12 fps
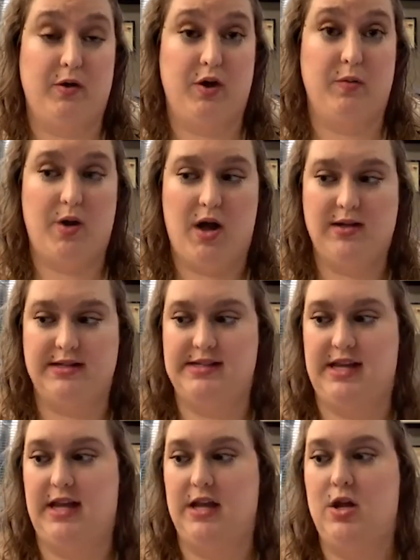your
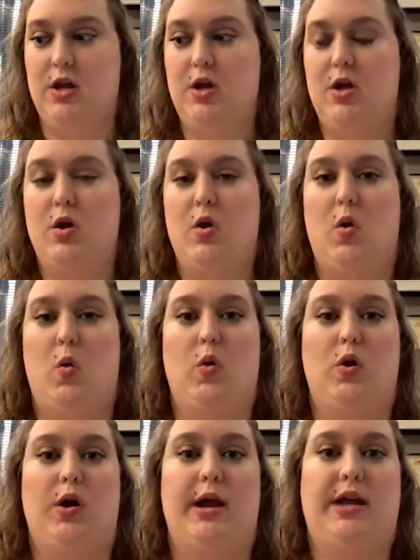policy.
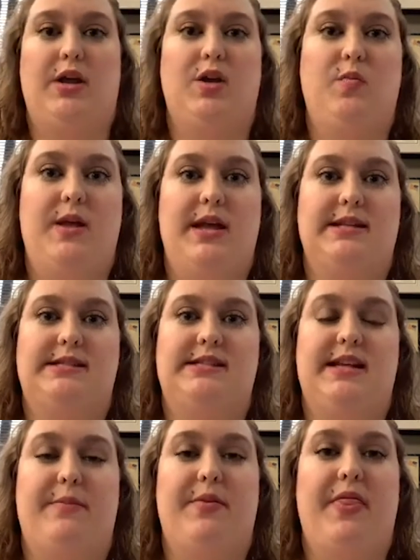Or it could be a
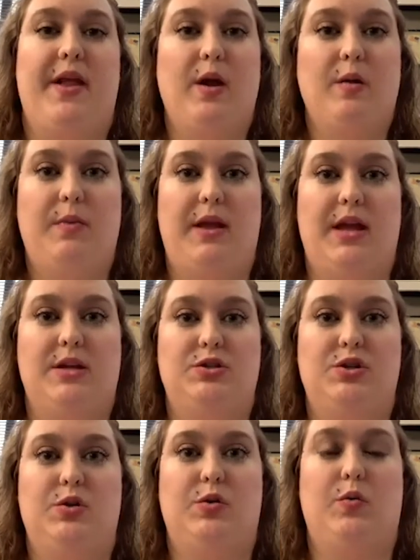step therapy
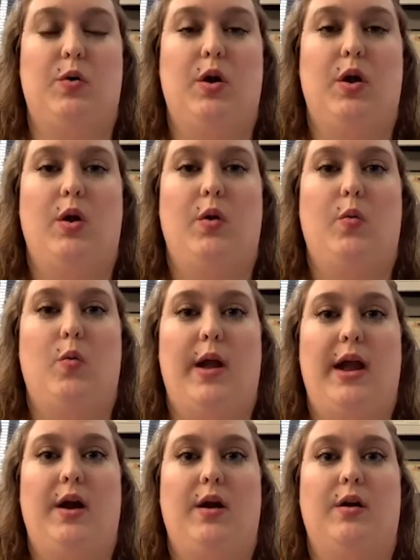issue
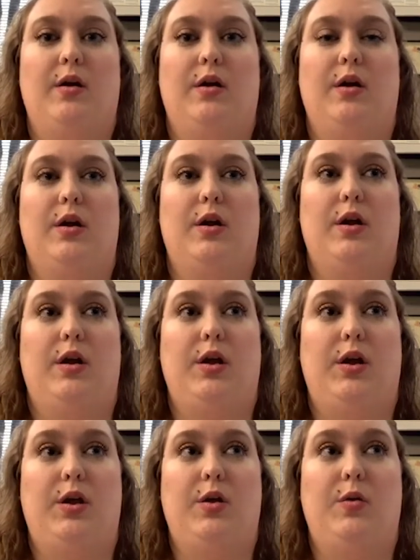where
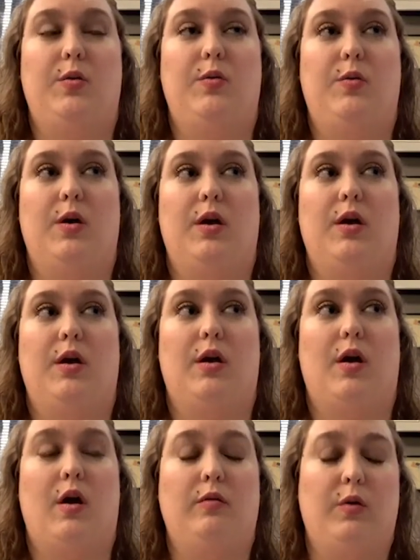you
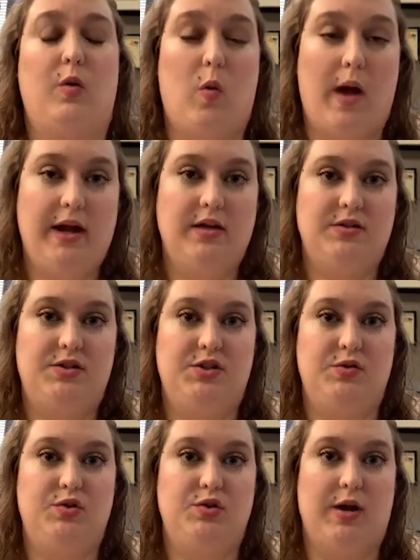are required
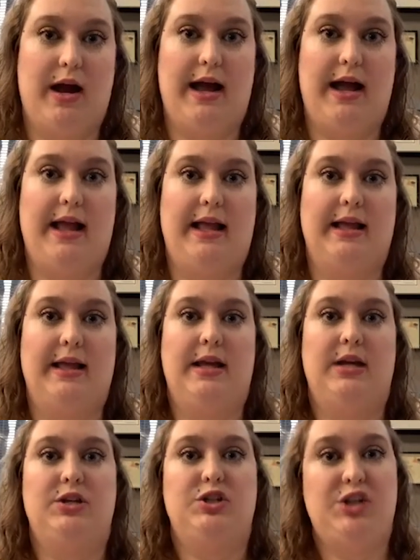to try
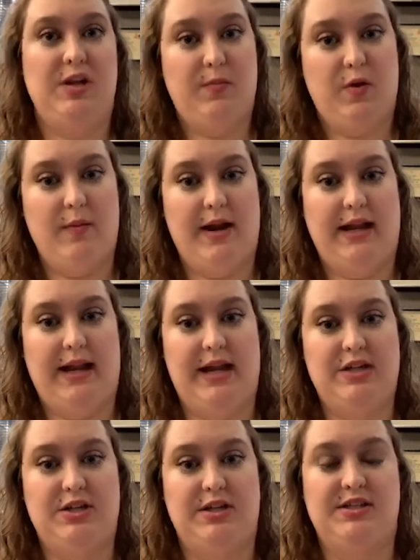cheaper
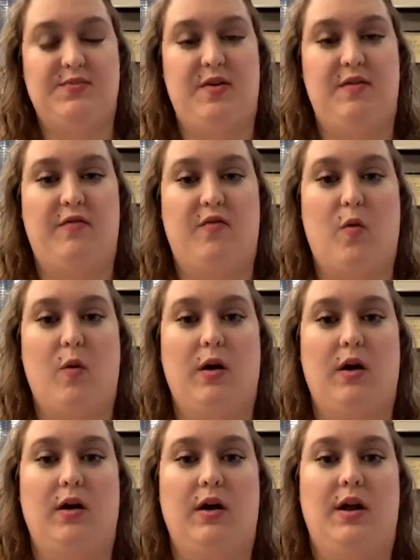medications
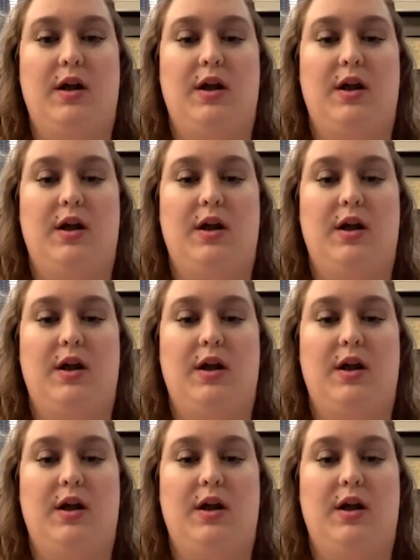before